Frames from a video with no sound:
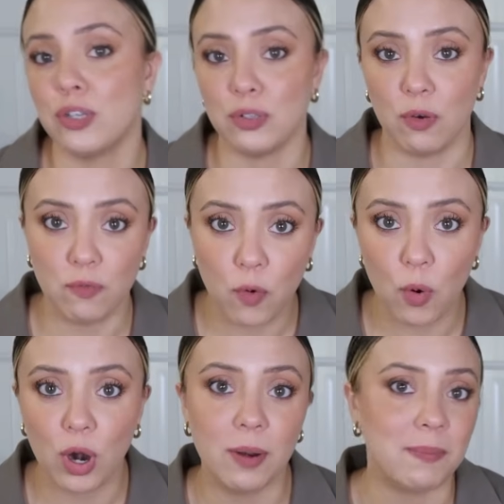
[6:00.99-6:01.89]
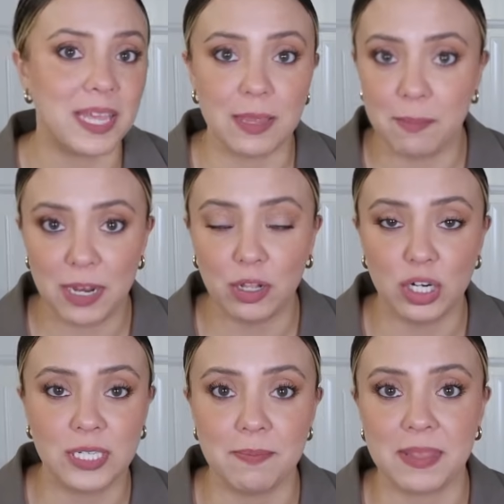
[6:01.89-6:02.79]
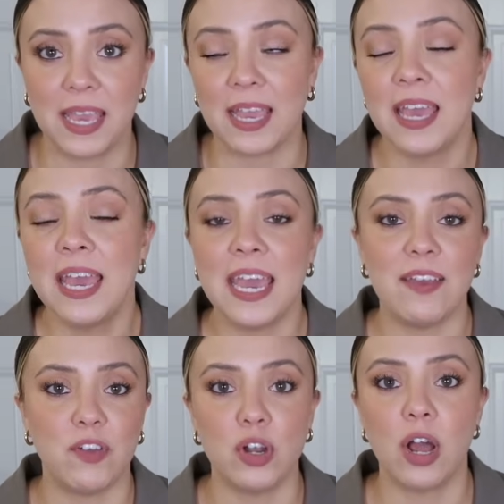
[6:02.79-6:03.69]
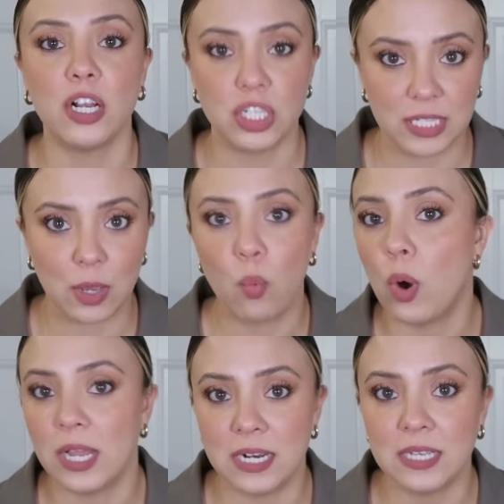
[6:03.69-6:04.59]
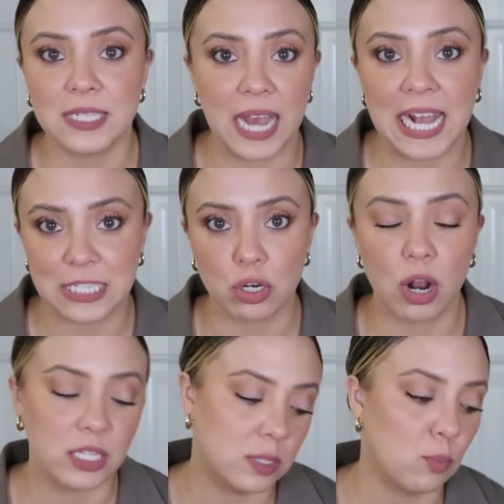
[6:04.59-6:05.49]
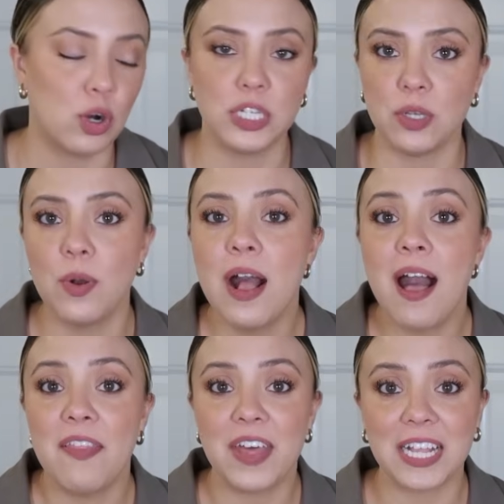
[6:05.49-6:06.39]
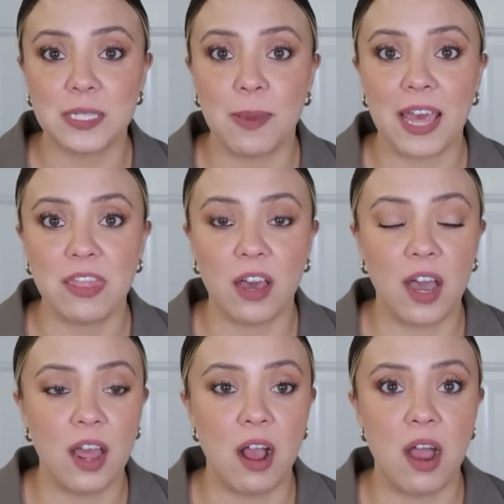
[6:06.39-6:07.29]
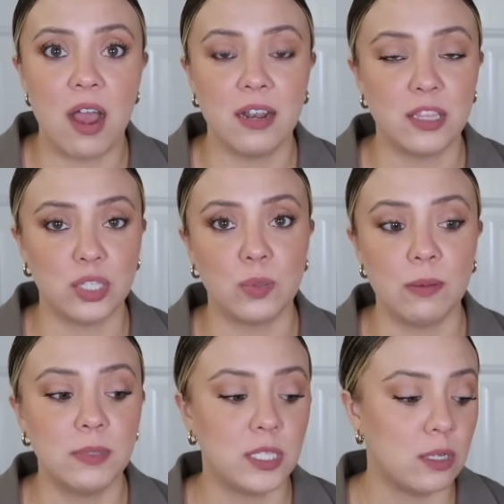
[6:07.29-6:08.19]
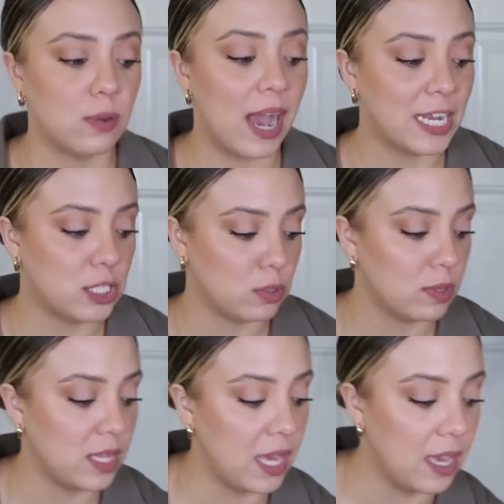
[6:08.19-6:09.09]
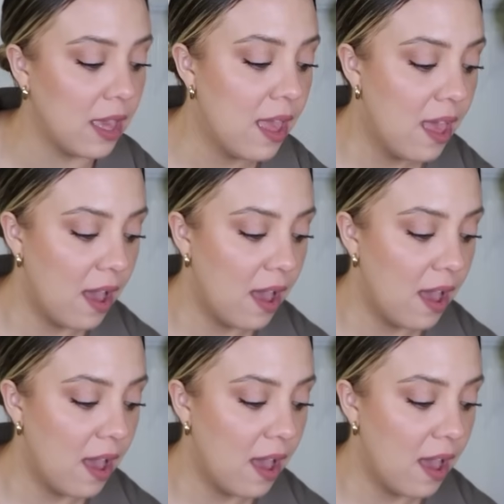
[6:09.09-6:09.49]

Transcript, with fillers: could do a 4, meet in the middle or something if you're not just like one size size across the board. So that's my thought on the swimsuit. I do think